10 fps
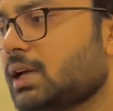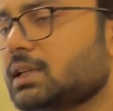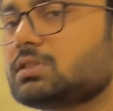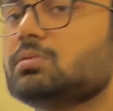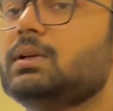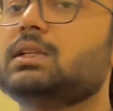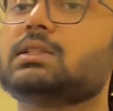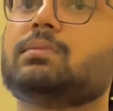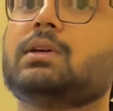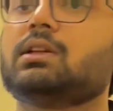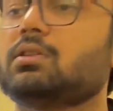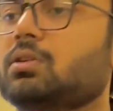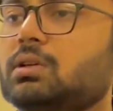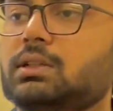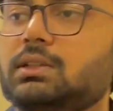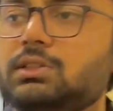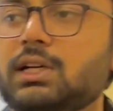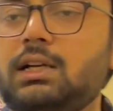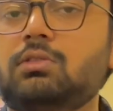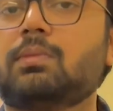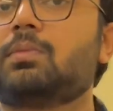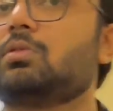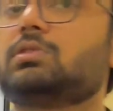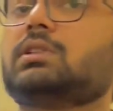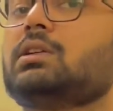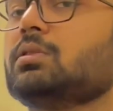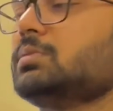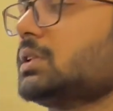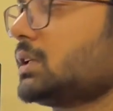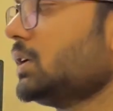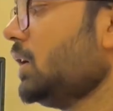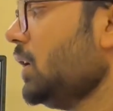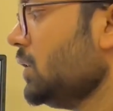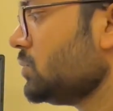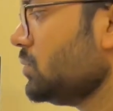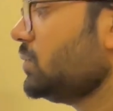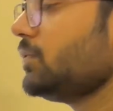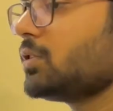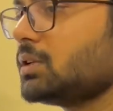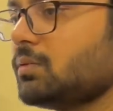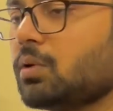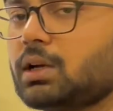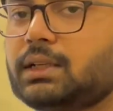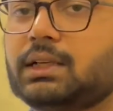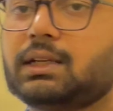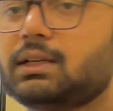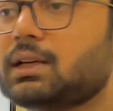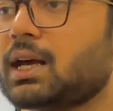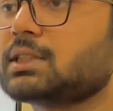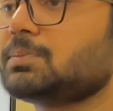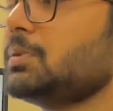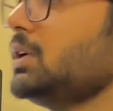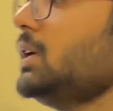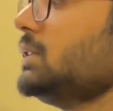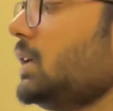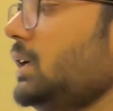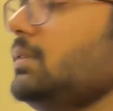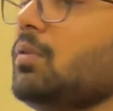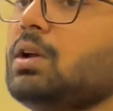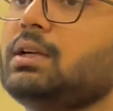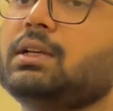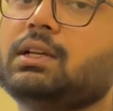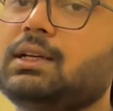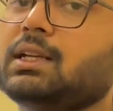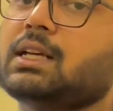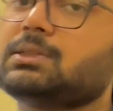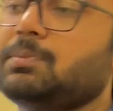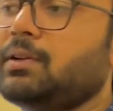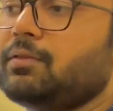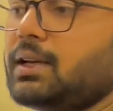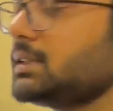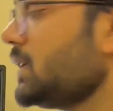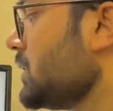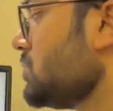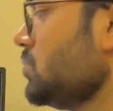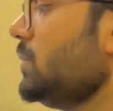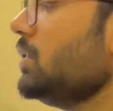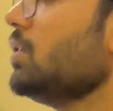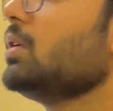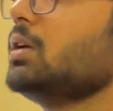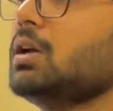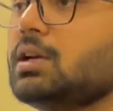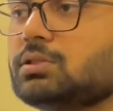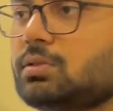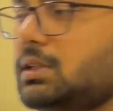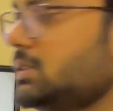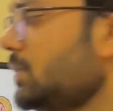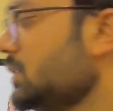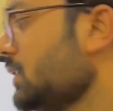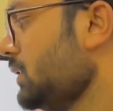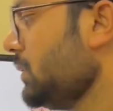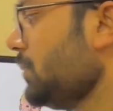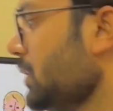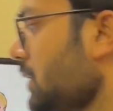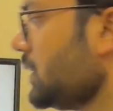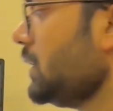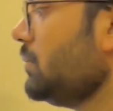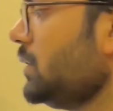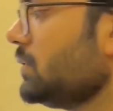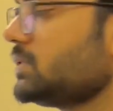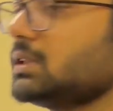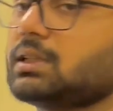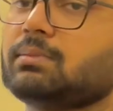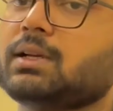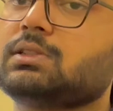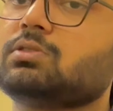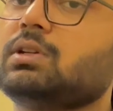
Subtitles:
has to be disappeared in order the child to approach that object. So for the voluntary grasp, the involuntary grasp reflex has to be gone. So it is basically the attainment of certain milestone